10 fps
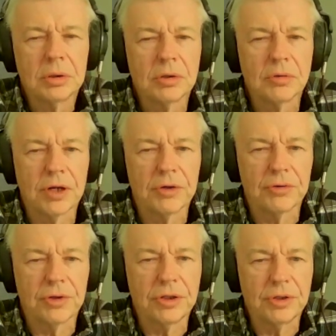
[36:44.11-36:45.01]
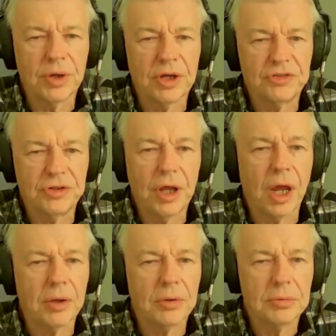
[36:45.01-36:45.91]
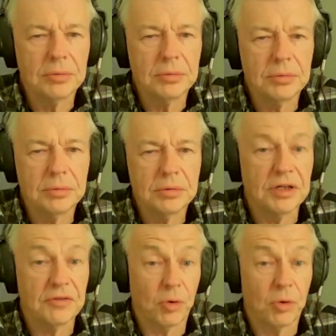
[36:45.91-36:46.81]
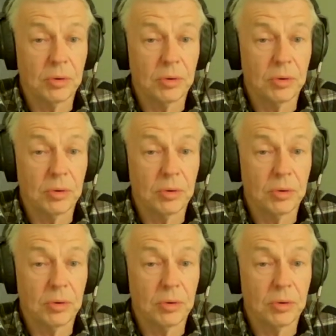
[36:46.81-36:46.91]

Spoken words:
greater than the U.S. today. Never.